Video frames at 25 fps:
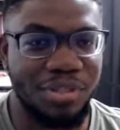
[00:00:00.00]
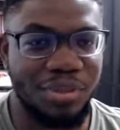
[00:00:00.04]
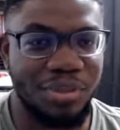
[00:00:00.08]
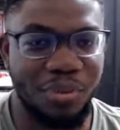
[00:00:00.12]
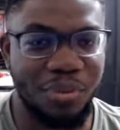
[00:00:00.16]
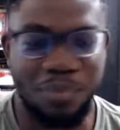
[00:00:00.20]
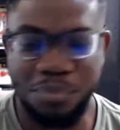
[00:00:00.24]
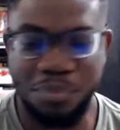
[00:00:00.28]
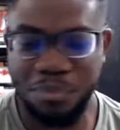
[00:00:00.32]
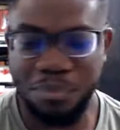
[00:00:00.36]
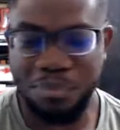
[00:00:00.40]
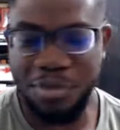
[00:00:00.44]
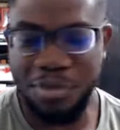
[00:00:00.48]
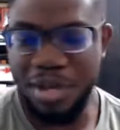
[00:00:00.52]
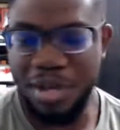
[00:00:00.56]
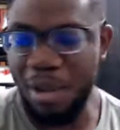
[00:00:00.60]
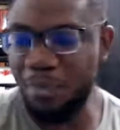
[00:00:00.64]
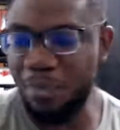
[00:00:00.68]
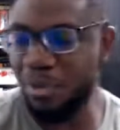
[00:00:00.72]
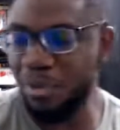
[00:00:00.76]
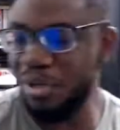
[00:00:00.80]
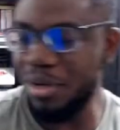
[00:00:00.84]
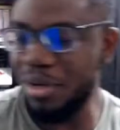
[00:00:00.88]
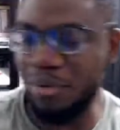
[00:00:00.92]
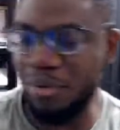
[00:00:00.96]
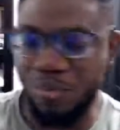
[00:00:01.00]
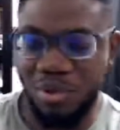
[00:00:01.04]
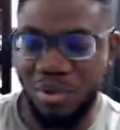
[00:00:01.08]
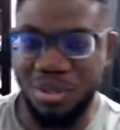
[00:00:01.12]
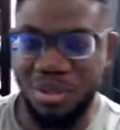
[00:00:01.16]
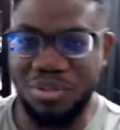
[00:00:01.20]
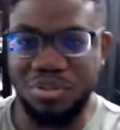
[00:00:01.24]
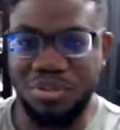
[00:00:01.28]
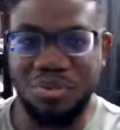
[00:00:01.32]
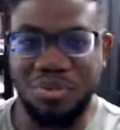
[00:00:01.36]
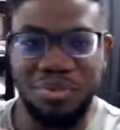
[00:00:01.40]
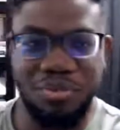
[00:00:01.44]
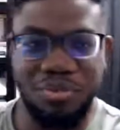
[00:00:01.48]
So I'm looking at 1,
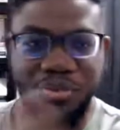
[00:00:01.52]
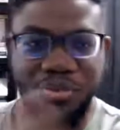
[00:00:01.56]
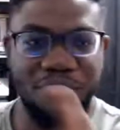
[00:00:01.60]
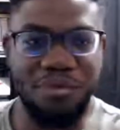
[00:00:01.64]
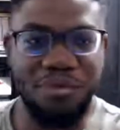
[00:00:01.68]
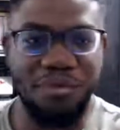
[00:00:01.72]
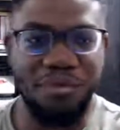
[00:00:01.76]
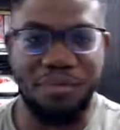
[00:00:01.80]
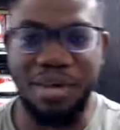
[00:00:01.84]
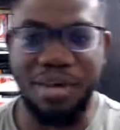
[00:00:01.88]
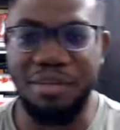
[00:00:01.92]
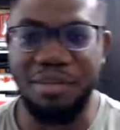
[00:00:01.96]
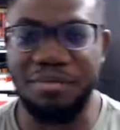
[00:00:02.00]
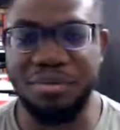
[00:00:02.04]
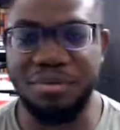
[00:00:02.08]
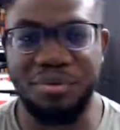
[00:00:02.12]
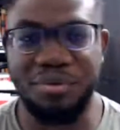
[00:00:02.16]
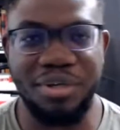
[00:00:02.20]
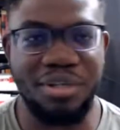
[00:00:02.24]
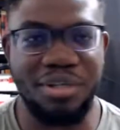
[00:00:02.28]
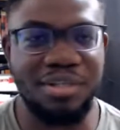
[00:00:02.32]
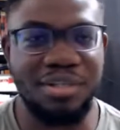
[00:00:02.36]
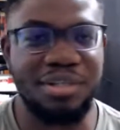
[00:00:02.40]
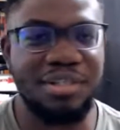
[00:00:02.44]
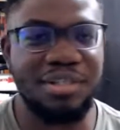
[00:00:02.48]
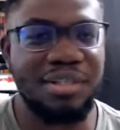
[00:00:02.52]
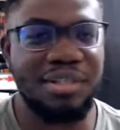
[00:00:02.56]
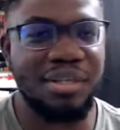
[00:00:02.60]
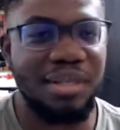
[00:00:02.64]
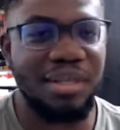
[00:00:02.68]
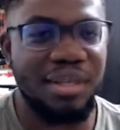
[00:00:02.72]
2, 3, 4, 5 screens,